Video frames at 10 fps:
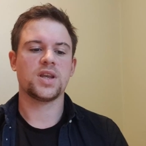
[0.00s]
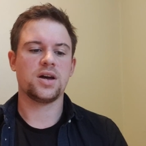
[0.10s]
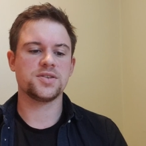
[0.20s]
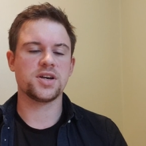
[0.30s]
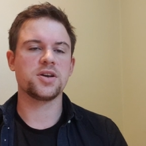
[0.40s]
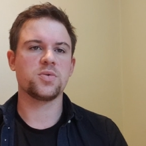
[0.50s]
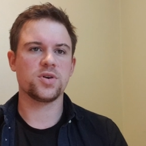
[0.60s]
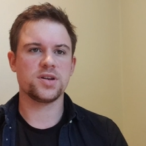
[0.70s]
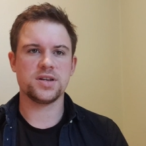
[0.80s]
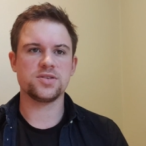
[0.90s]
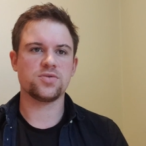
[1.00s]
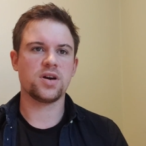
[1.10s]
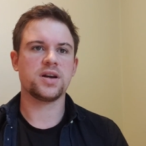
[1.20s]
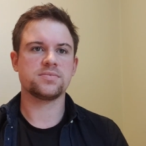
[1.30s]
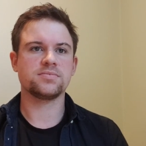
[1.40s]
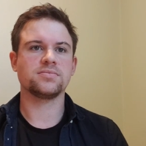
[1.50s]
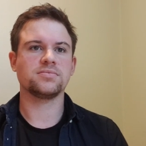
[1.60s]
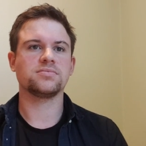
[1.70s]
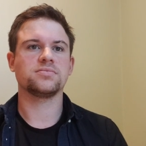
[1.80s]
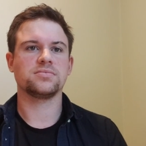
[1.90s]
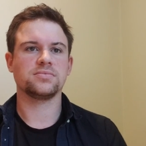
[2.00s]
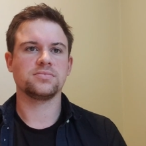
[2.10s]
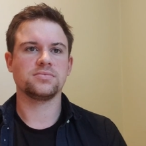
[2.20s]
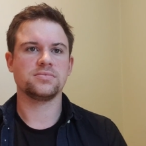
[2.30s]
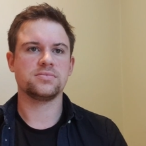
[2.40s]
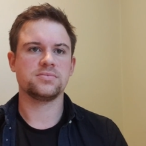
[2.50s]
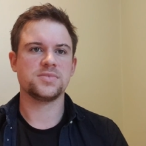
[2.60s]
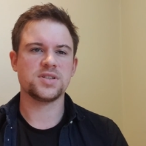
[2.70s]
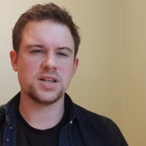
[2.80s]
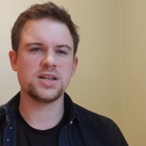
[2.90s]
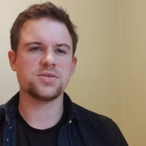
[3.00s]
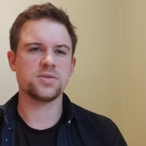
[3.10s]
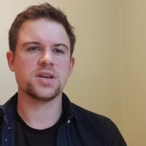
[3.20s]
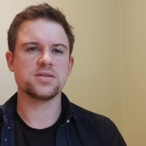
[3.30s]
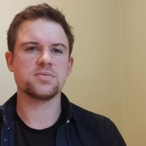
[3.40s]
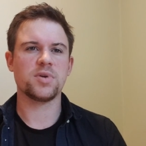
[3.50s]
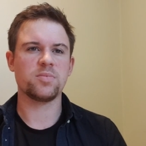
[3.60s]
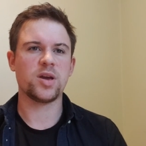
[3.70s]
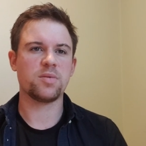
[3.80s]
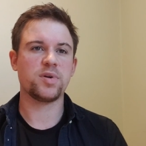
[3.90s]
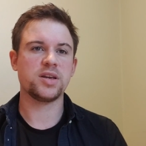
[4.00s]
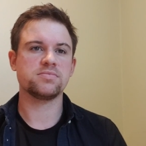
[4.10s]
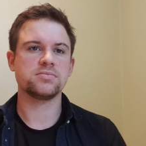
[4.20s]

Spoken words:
I'll tell you what it is, right? It's the little things that make me happy.